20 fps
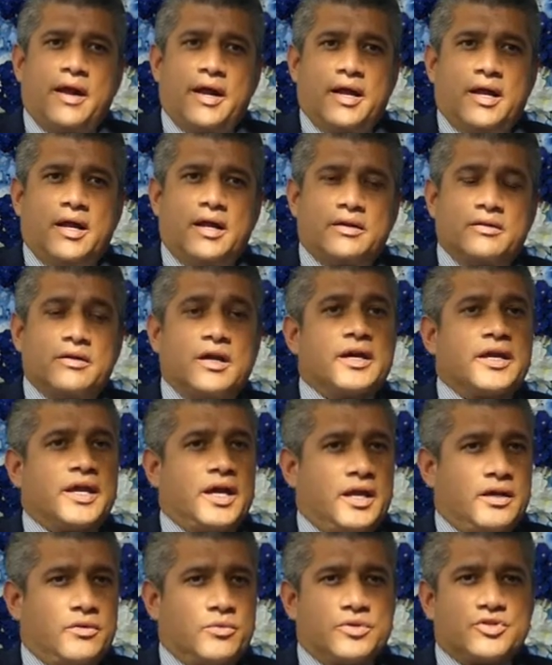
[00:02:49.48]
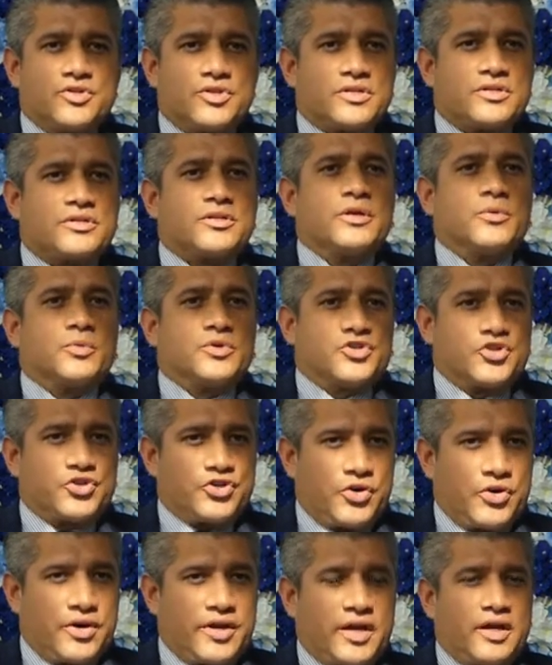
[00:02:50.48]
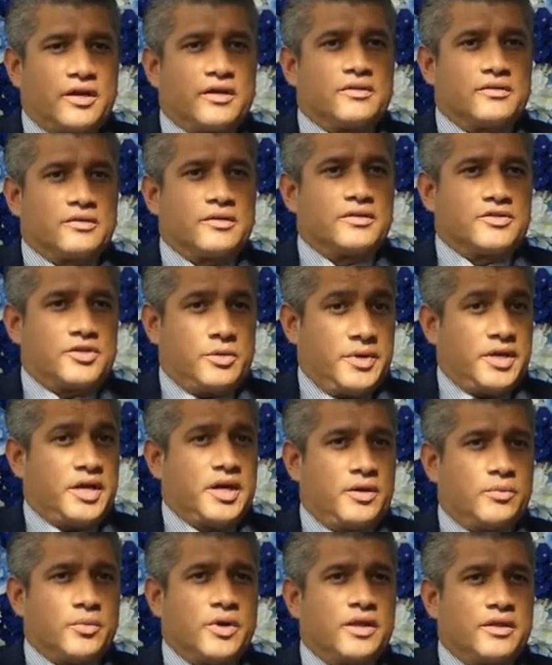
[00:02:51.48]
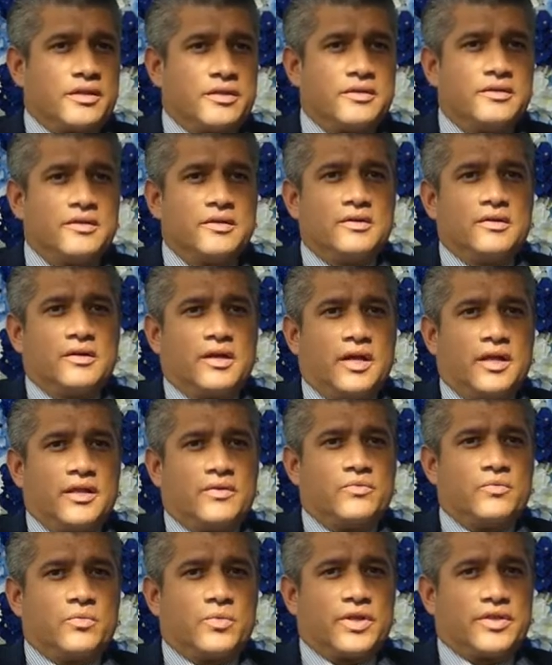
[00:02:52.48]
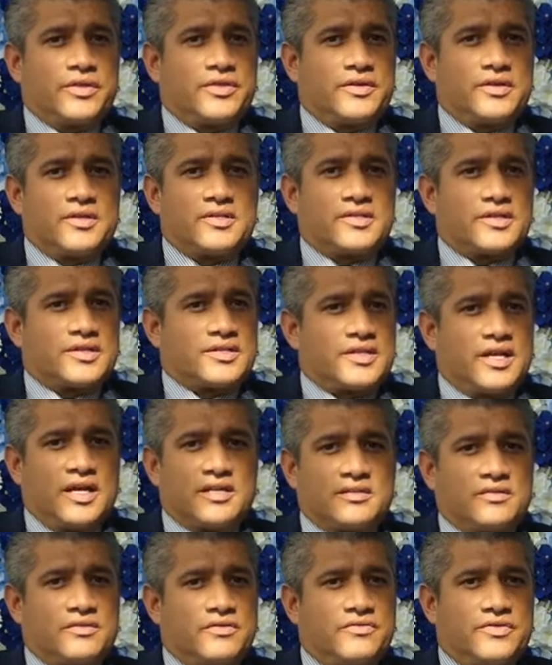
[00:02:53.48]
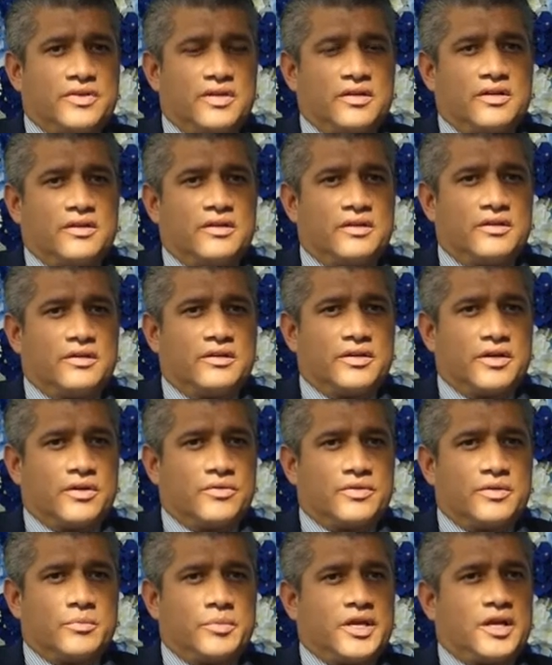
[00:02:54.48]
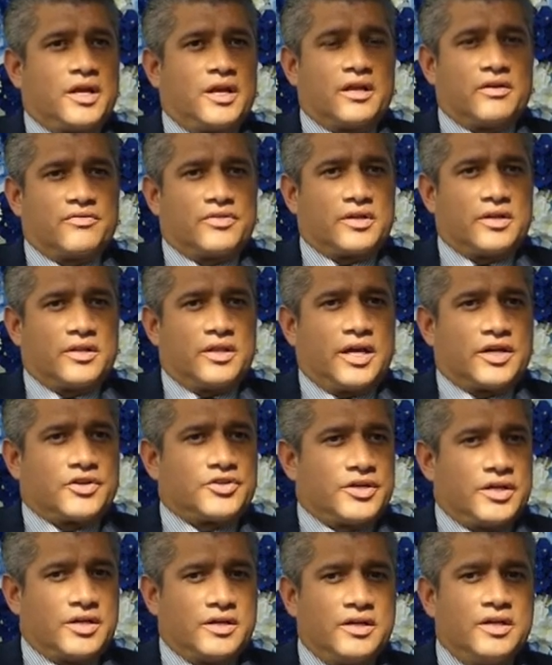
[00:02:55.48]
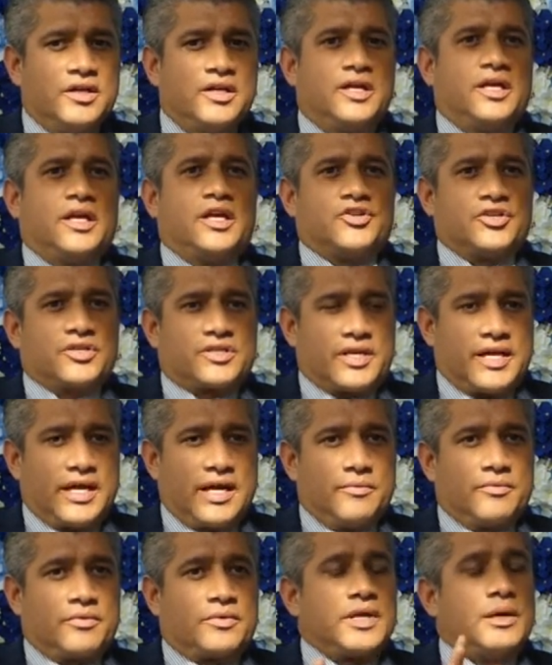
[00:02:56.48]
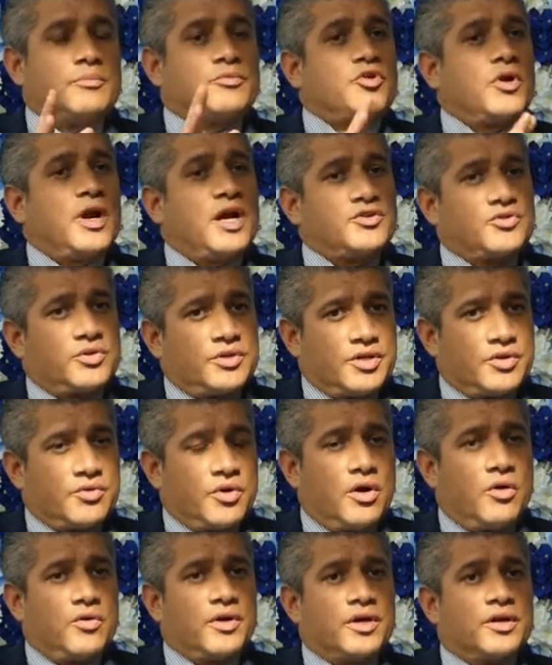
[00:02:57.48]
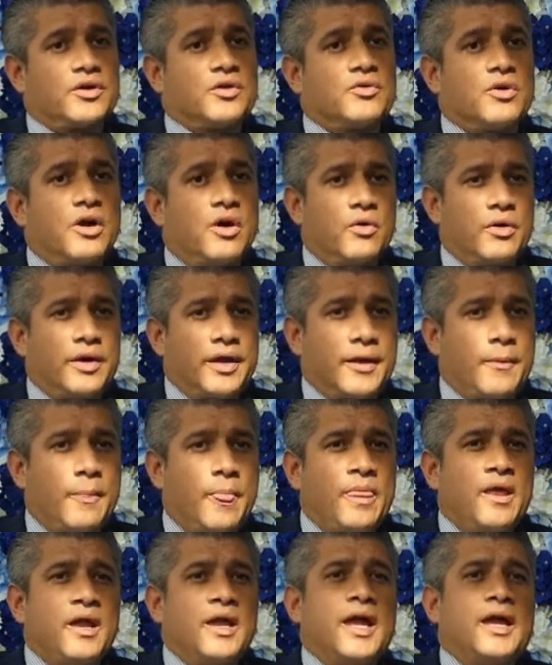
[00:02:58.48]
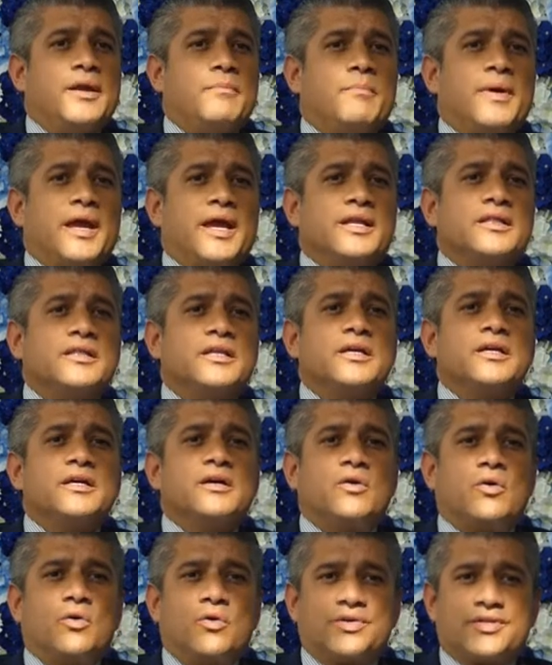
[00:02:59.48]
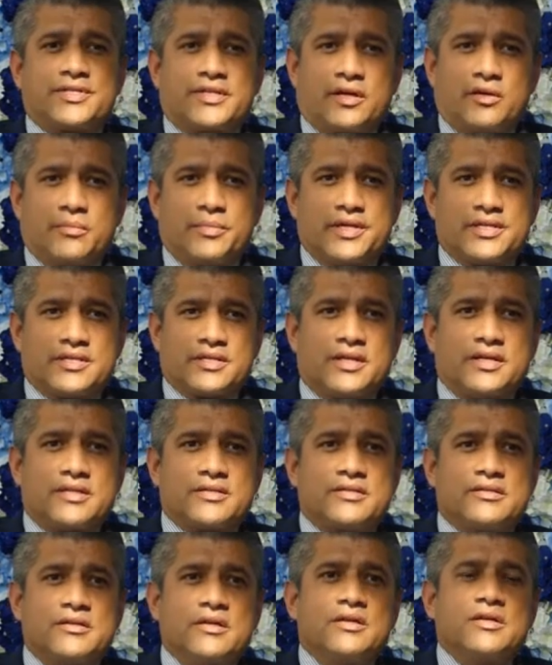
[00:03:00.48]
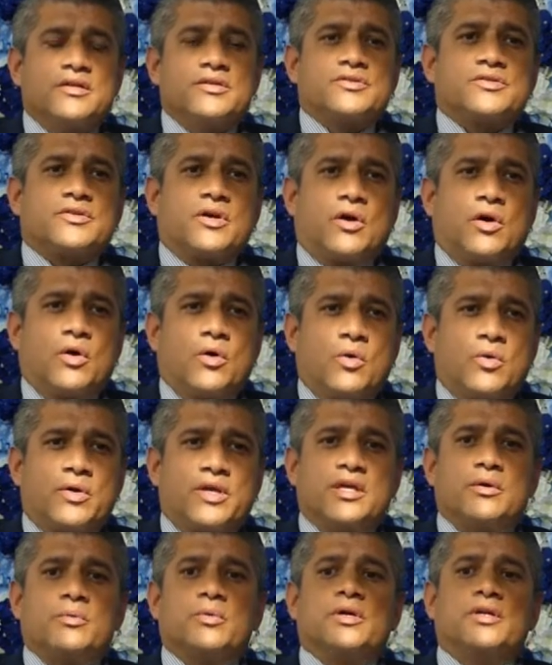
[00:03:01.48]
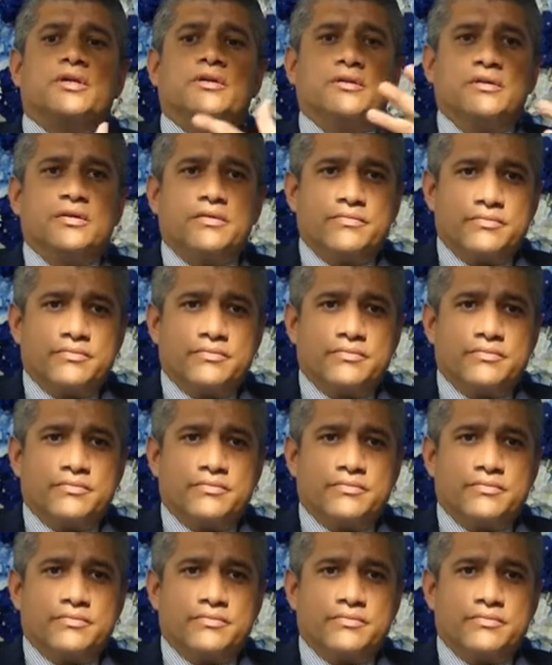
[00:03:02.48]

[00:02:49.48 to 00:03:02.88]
And again, it was shirting to begin with, and with the success of the beginning of the collection, it just kept gradually growing and growing, and mainly a wholesale business. So he would